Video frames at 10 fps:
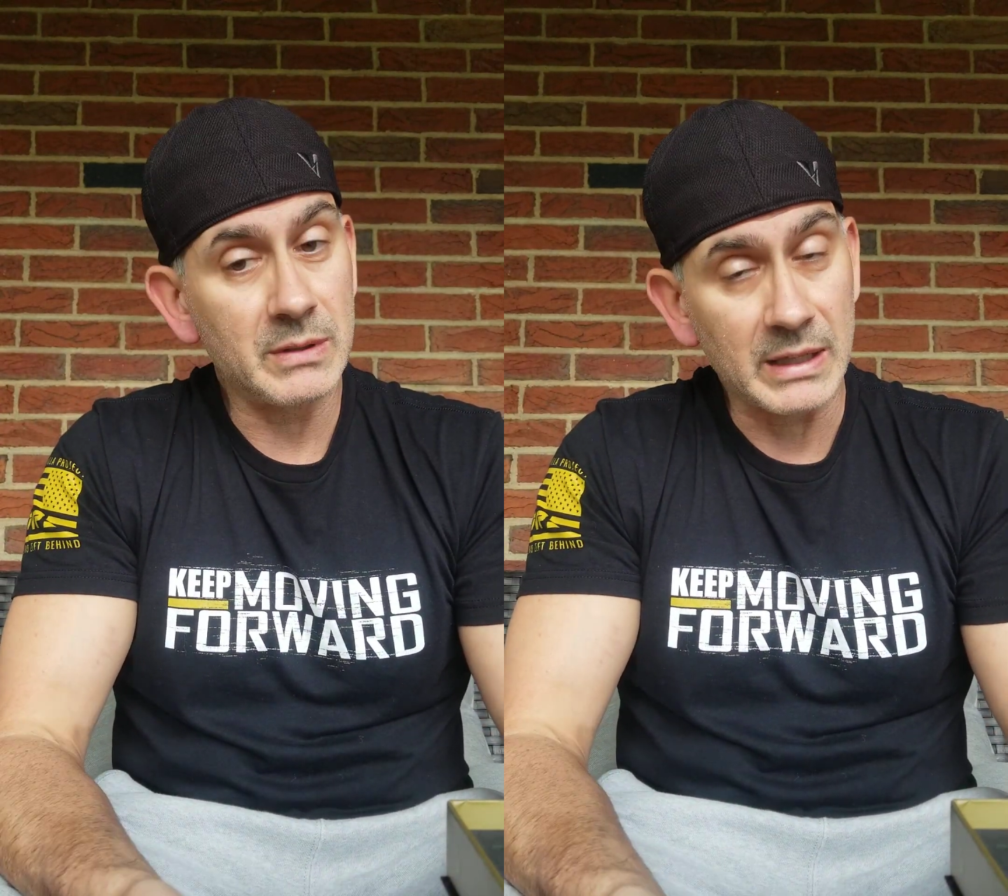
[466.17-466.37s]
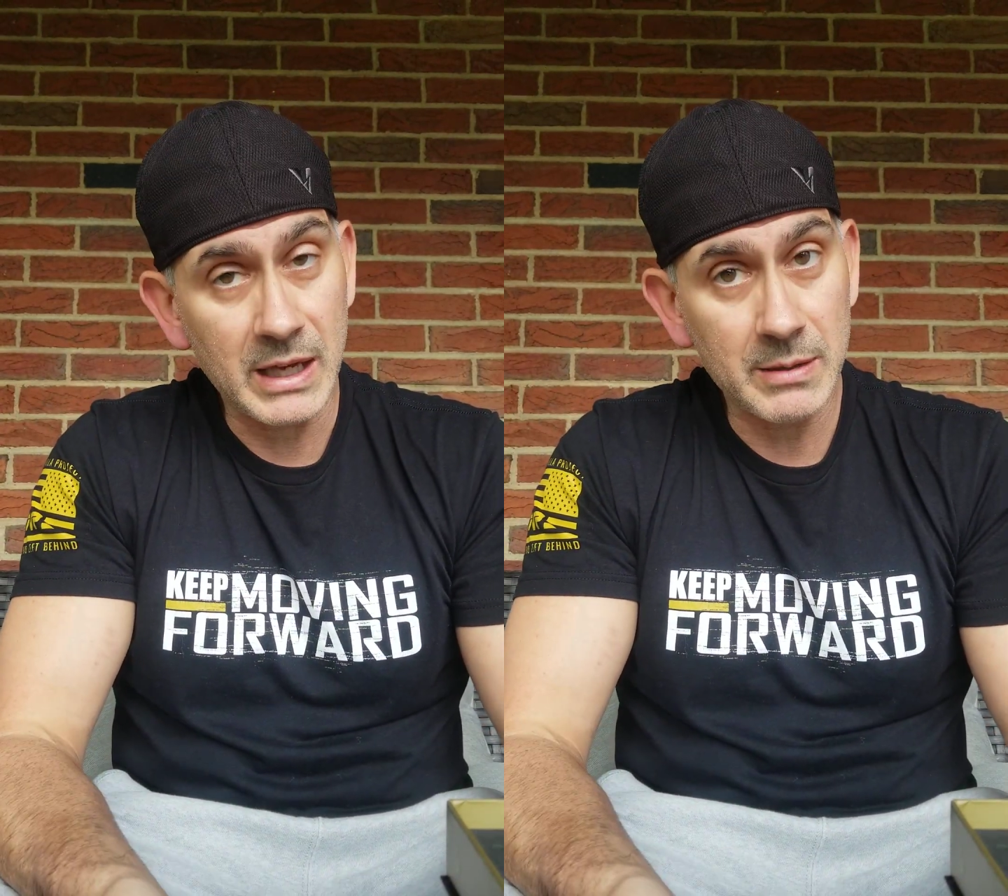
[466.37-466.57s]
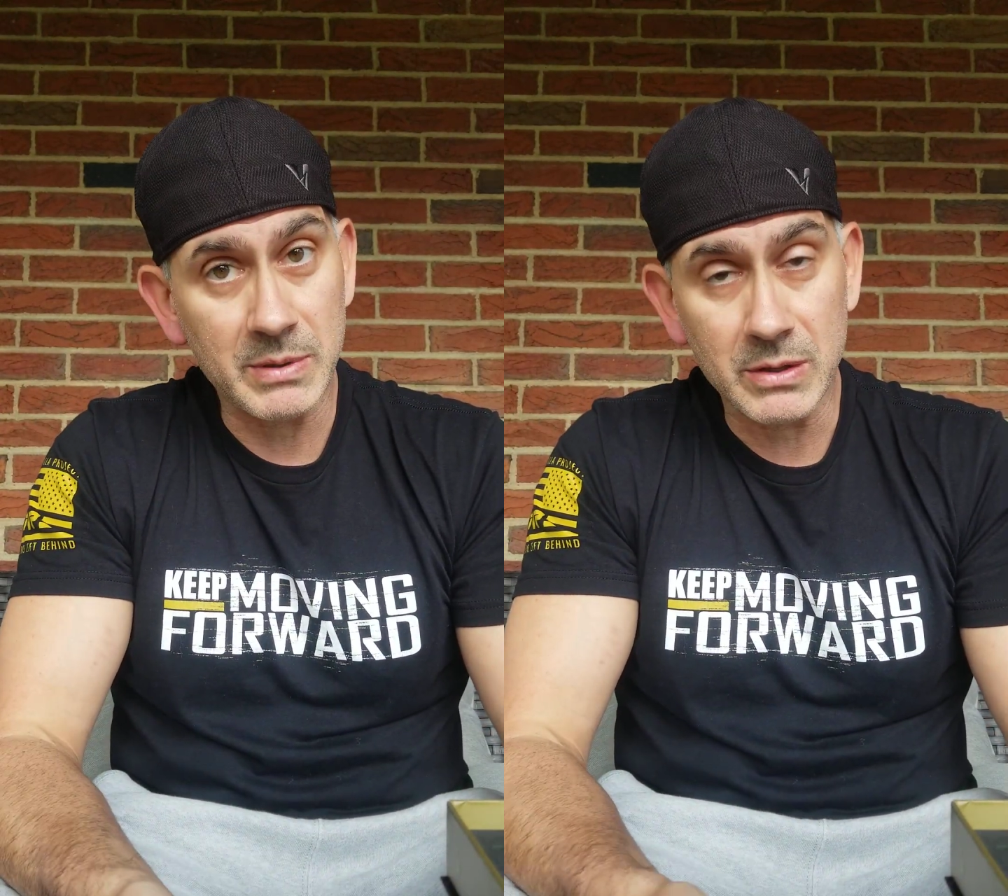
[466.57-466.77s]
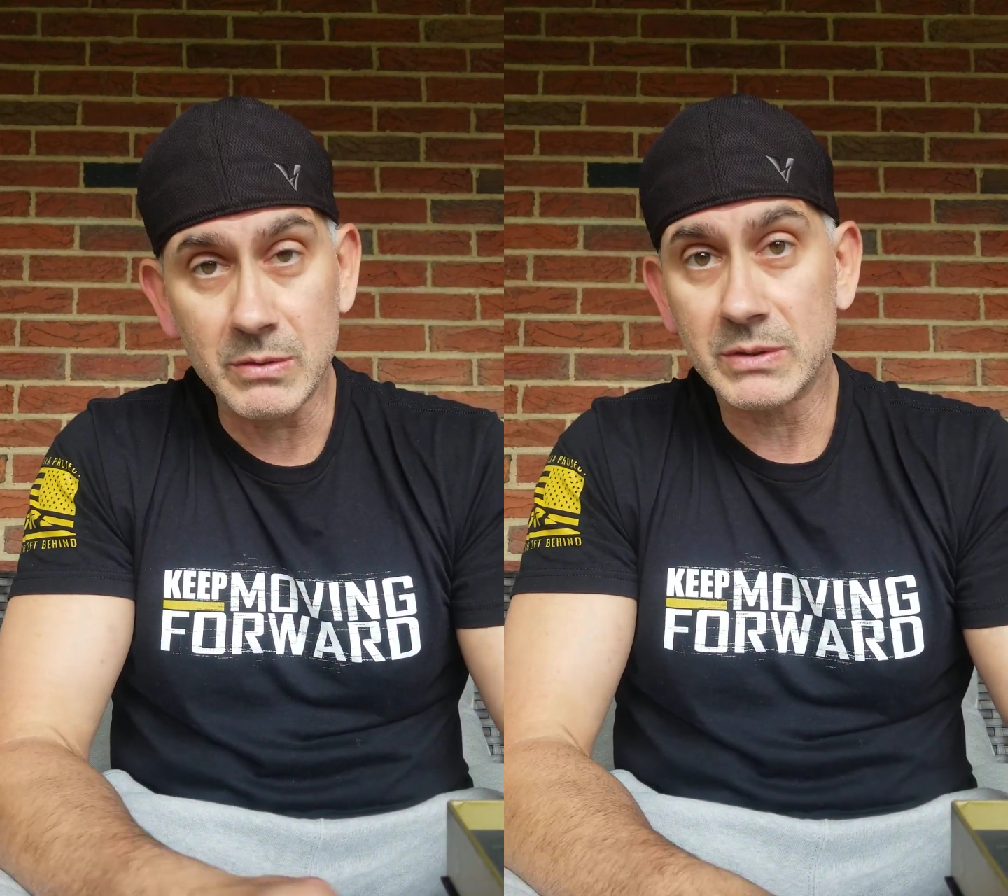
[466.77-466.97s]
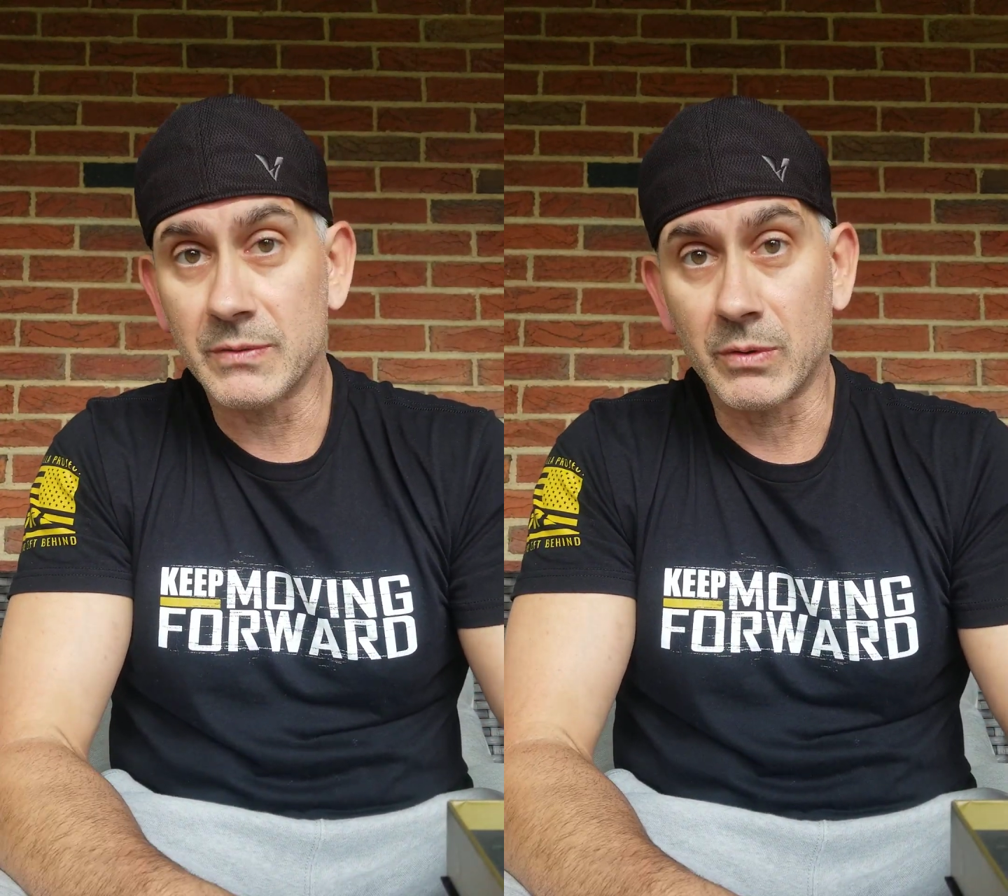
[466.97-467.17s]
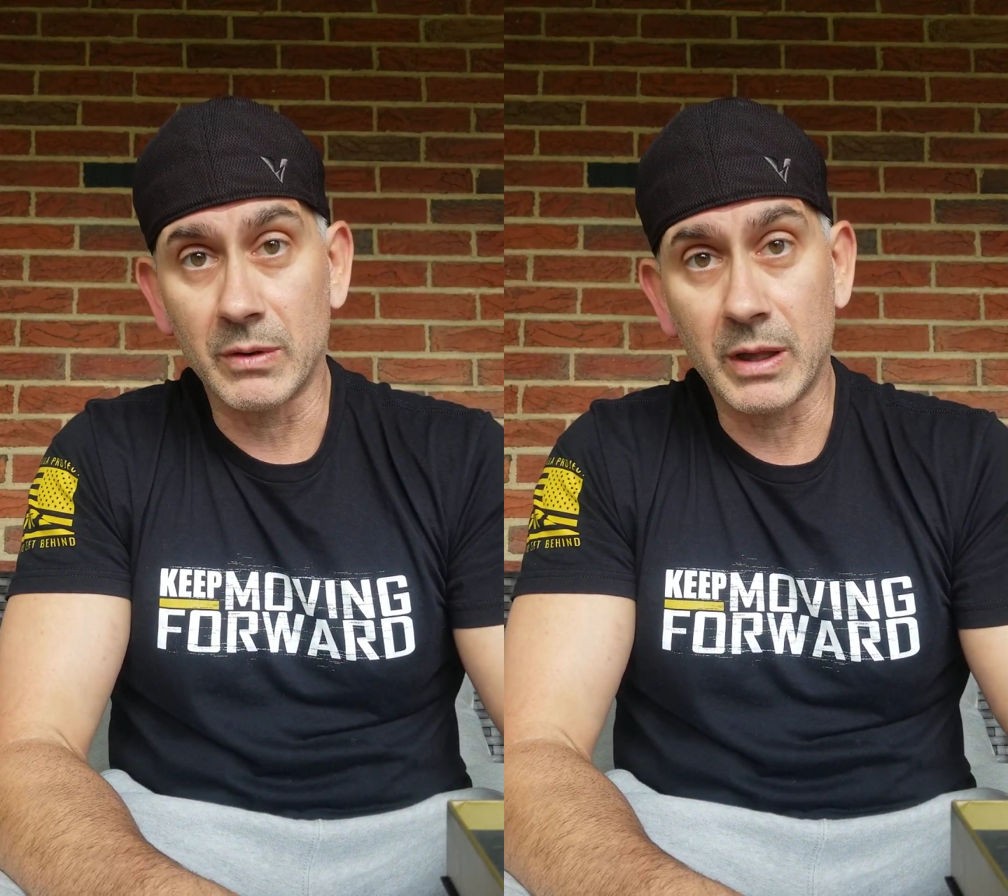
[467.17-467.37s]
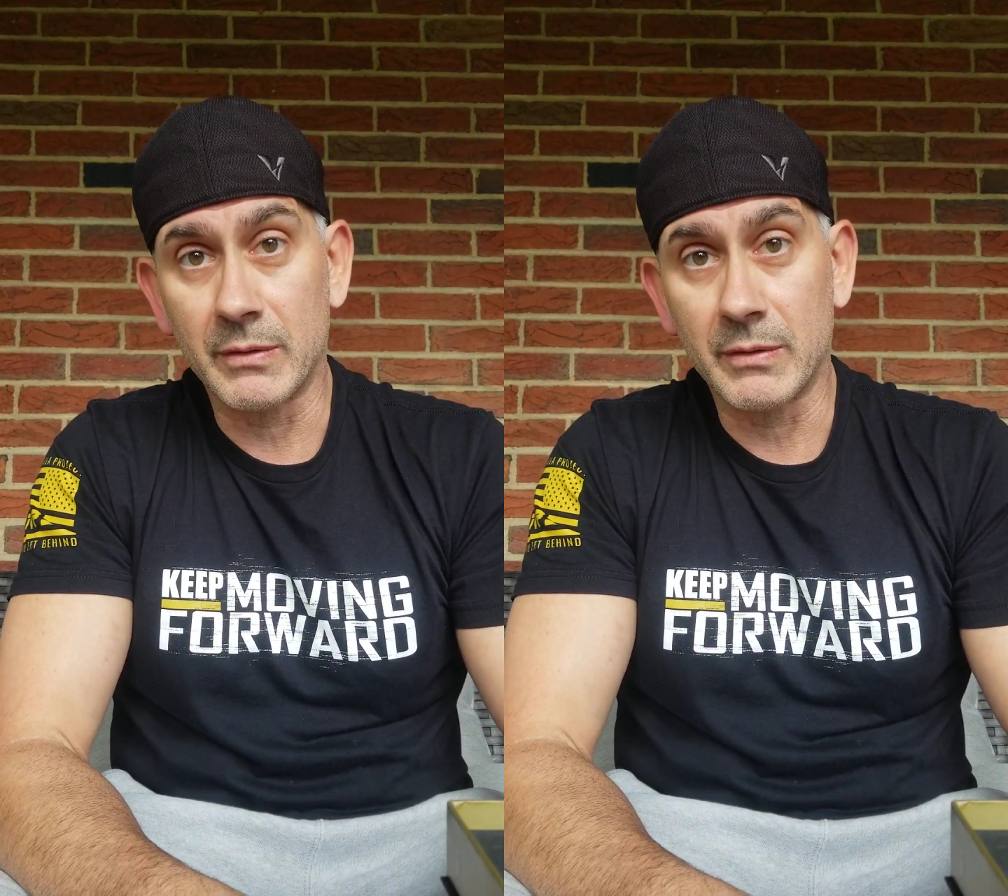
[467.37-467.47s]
and can be used for a lot